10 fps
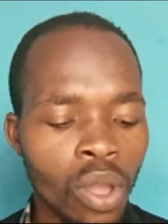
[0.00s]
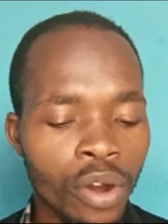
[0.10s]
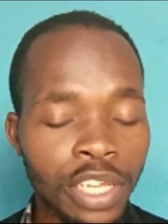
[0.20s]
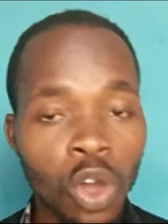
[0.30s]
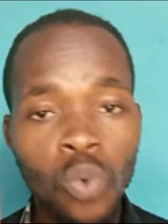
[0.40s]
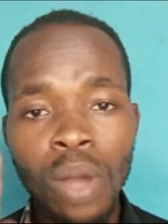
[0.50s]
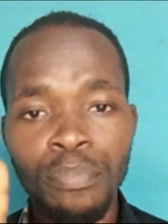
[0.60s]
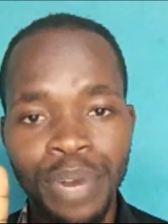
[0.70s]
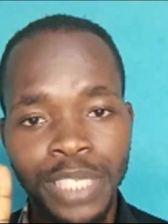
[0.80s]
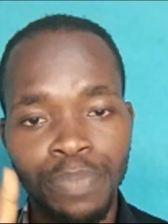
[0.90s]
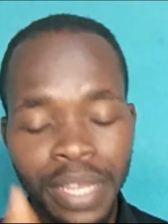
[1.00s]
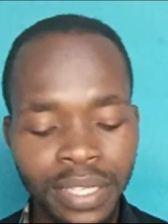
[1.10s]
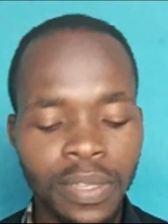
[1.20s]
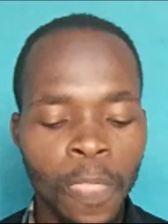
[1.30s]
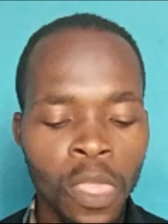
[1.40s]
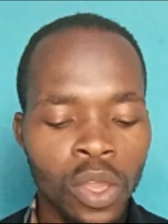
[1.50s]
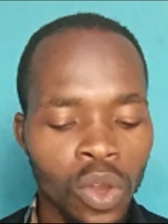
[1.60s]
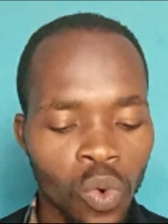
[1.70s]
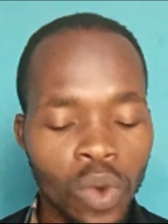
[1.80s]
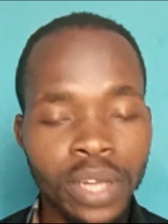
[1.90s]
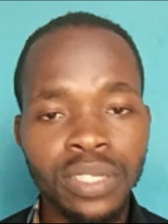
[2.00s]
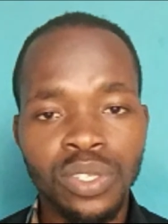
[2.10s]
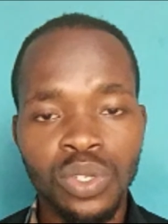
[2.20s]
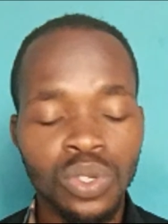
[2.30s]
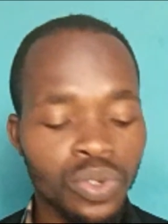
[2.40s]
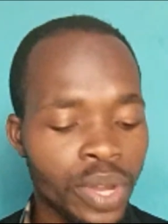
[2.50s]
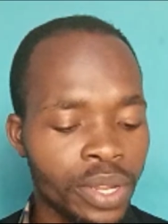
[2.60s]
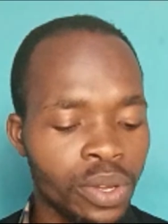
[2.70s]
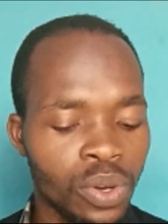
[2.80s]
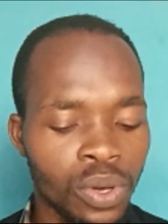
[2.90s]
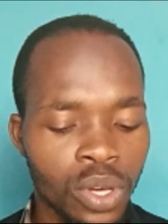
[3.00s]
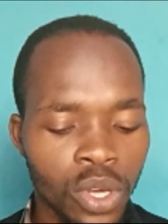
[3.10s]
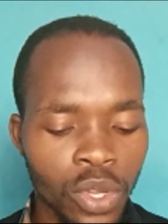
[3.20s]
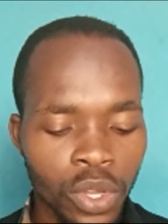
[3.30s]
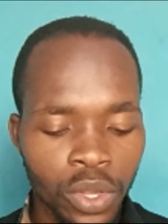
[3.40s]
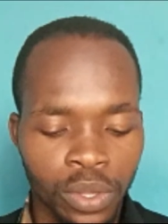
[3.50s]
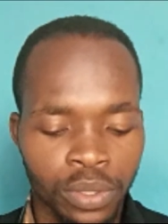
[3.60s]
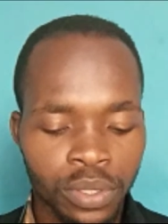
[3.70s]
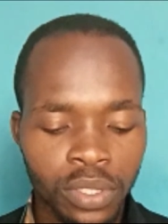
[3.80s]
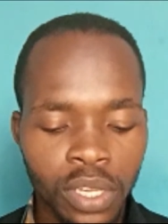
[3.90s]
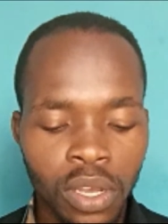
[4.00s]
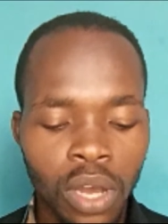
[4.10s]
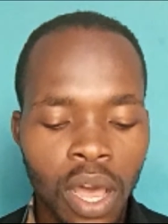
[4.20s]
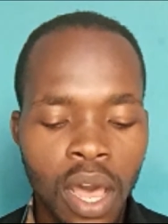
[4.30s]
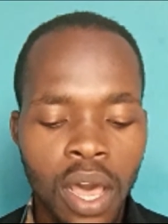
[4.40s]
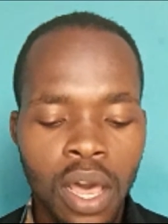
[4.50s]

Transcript: all right, on one breath, please. One, two, ready, go. Ah,